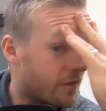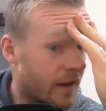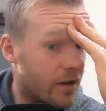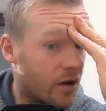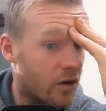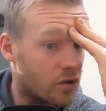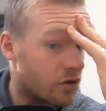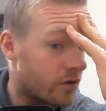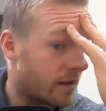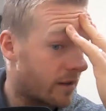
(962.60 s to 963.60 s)
to failure on
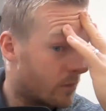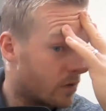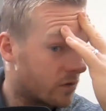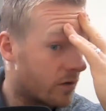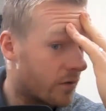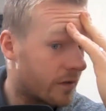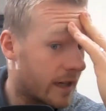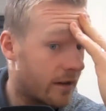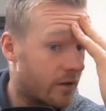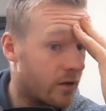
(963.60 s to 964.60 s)
strength and muscle growth.
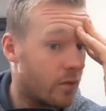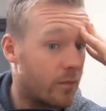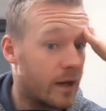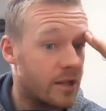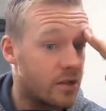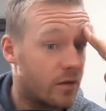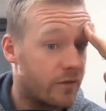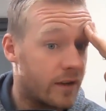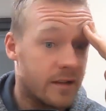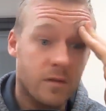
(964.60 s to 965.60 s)
Again, another one by
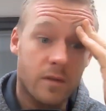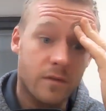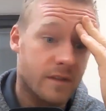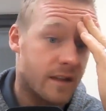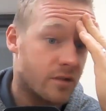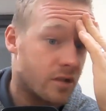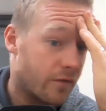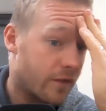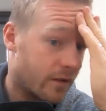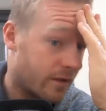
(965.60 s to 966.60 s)
Schoenfeld. This one's
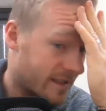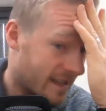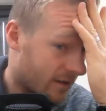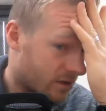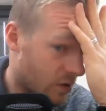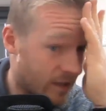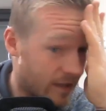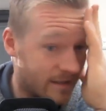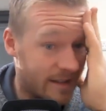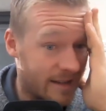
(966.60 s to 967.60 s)
Schoenfeld et al.
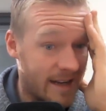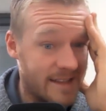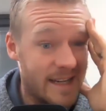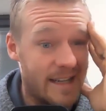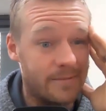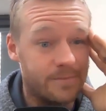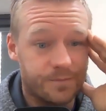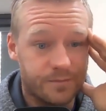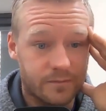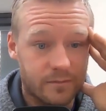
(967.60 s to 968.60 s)
2019,
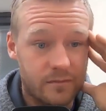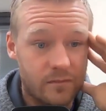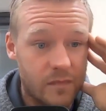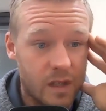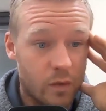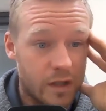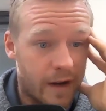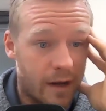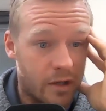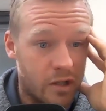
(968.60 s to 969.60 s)
which
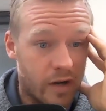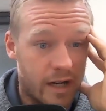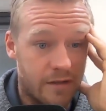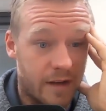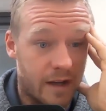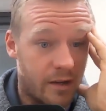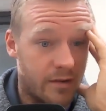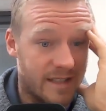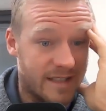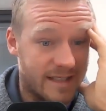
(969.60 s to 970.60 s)
found that training to failure
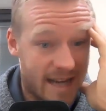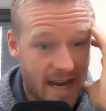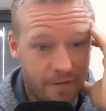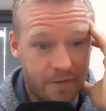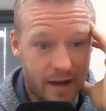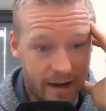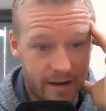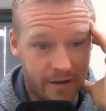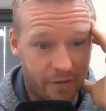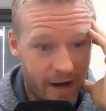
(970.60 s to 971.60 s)
is a safe
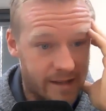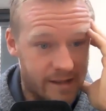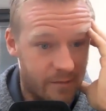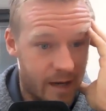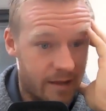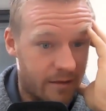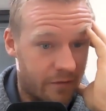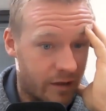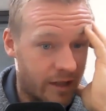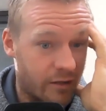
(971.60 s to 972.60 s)
and effective method
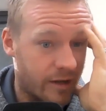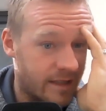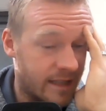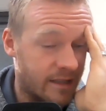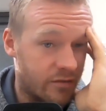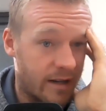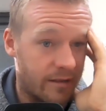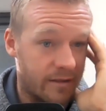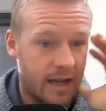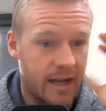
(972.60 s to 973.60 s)
for increasing
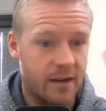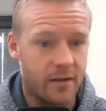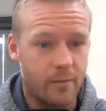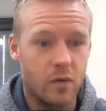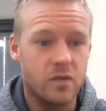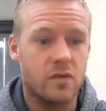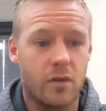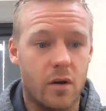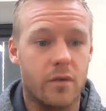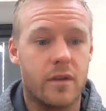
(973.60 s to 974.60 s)
strength and muscle
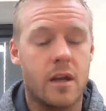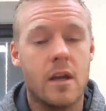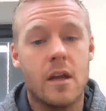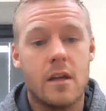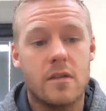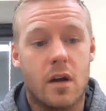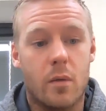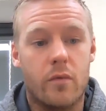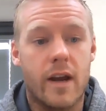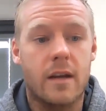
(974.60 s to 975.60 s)
growth. So I
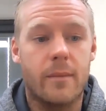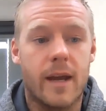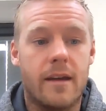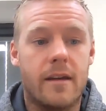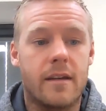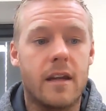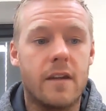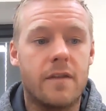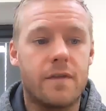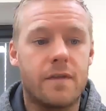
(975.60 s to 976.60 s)
would recommend,
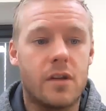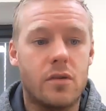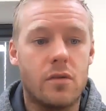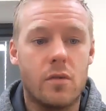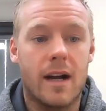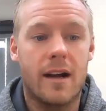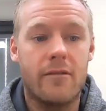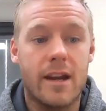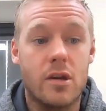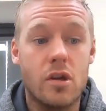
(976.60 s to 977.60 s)
if you
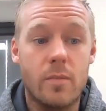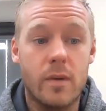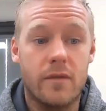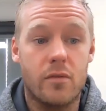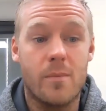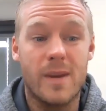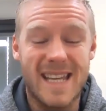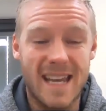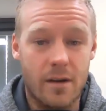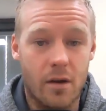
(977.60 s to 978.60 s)
are a newbie, if you're a
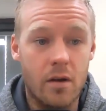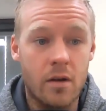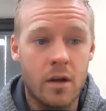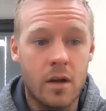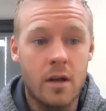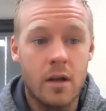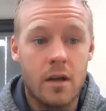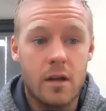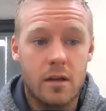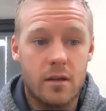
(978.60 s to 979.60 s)
beginner,
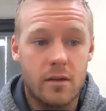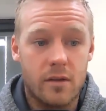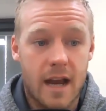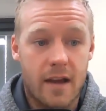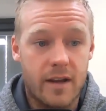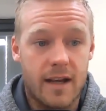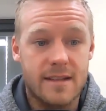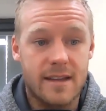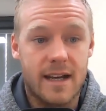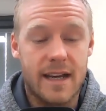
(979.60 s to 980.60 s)
a little caveat
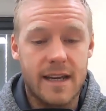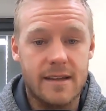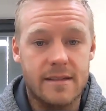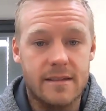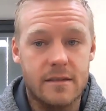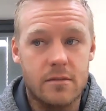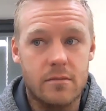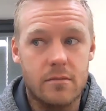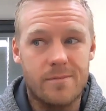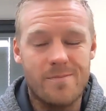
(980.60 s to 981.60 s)
to that is
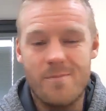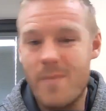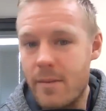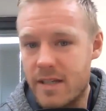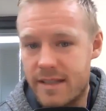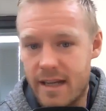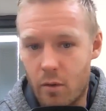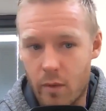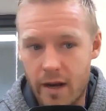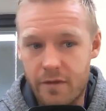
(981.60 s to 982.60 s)
maybe steer
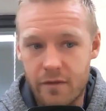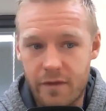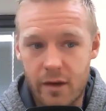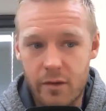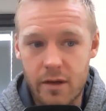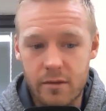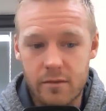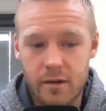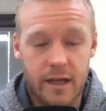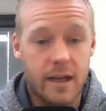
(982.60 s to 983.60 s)
away from failure.
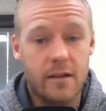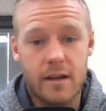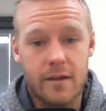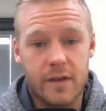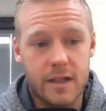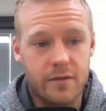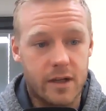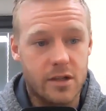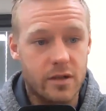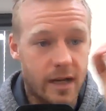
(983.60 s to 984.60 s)
And again, advice for
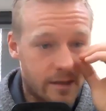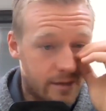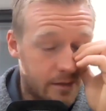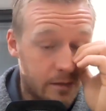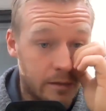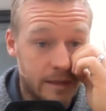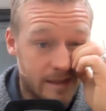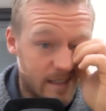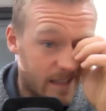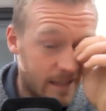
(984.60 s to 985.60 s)
any trainers that do
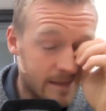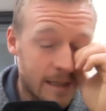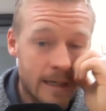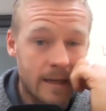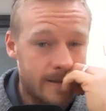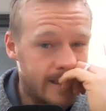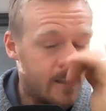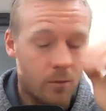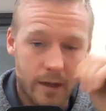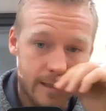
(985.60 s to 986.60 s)
listen to this,
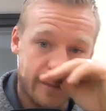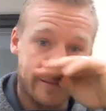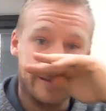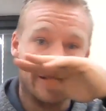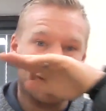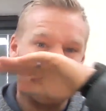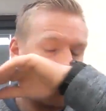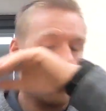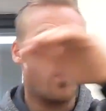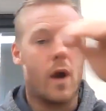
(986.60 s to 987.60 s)
don't necessarily just go
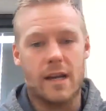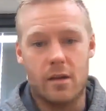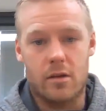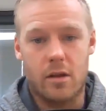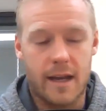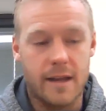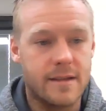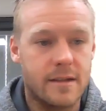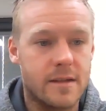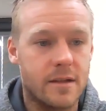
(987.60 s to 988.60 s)
and whack your
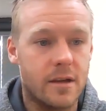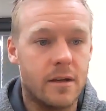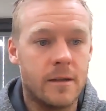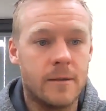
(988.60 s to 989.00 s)
clients into